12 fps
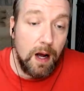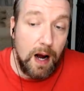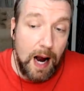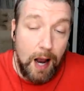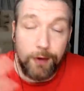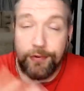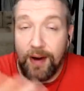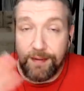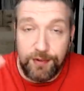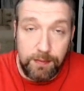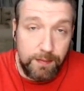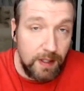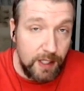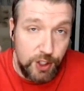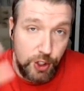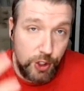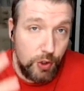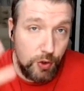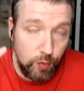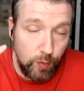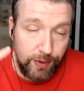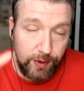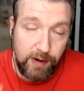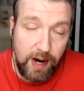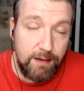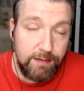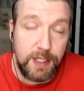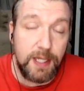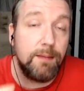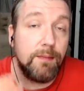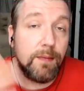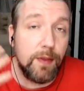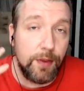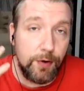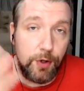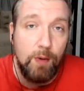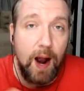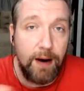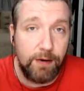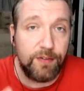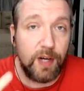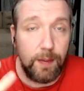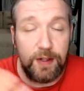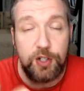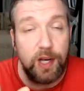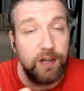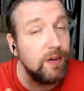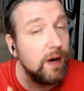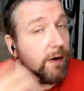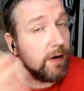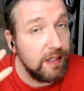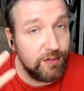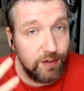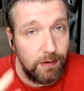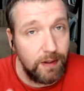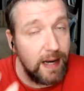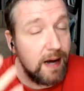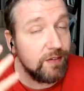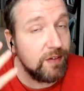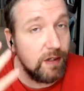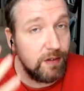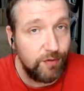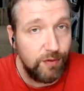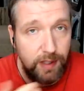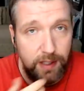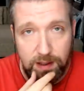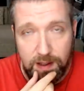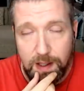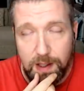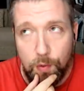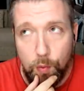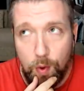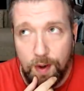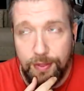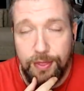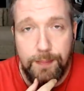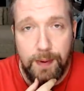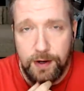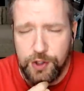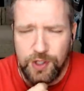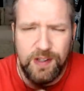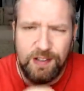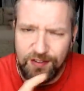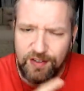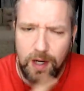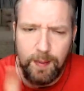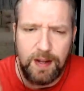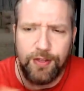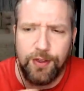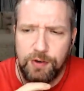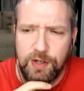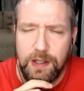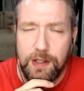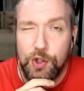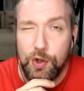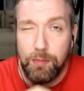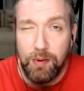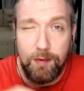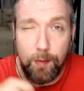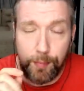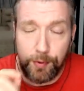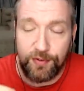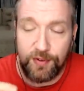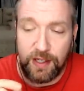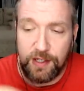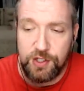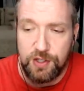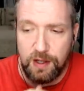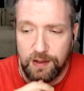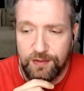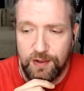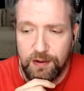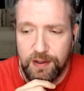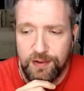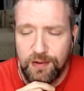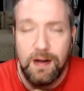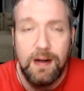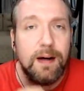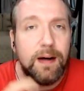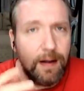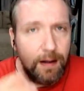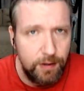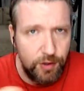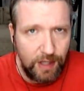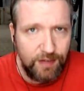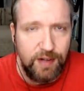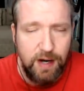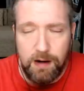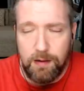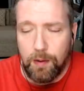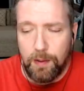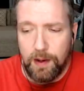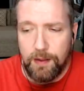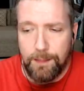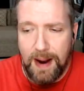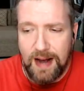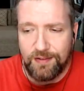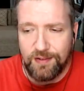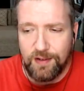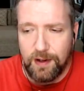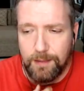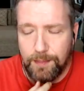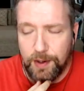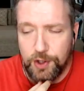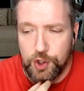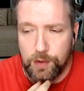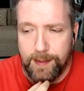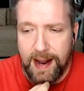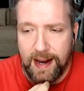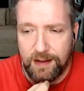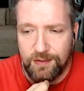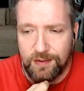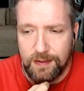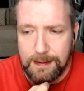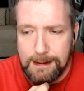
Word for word: I also have some issues with the creative team. The new writer is going to be Jason Aaron. He certainly has a history with the Punisher, and this is going to be a 13 issue, I believe, a prestige uh, series. Jason Aaron in the past has done Punisher Max.